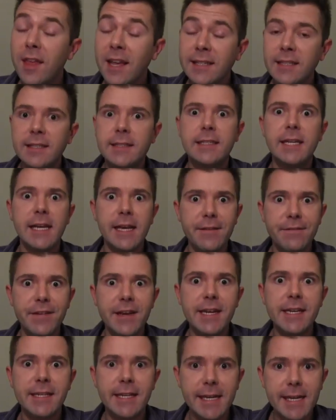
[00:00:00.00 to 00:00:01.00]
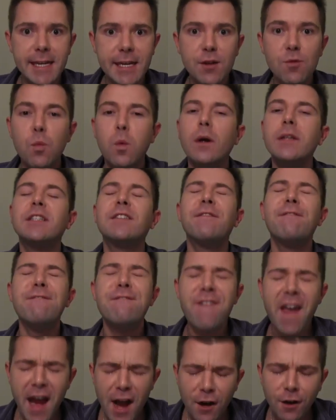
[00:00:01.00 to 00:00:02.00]
this DVD was
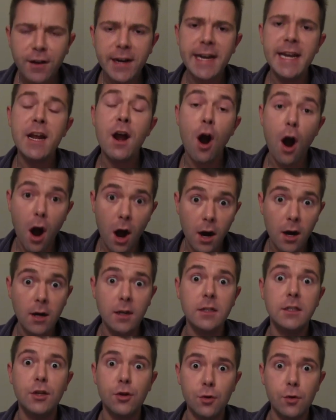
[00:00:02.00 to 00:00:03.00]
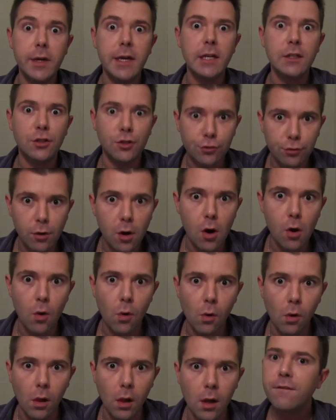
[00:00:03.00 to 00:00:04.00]
very hard to
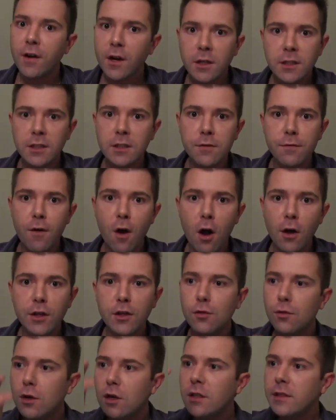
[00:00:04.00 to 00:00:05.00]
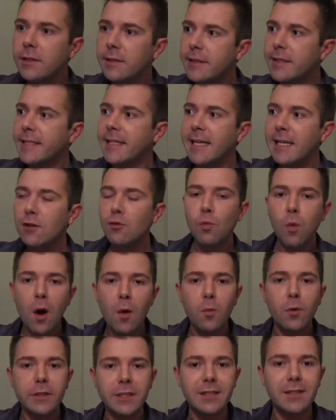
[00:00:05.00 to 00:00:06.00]
control. First of all, you couldn't see
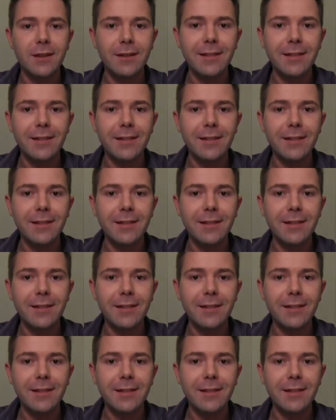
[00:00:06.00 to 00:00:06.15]
what was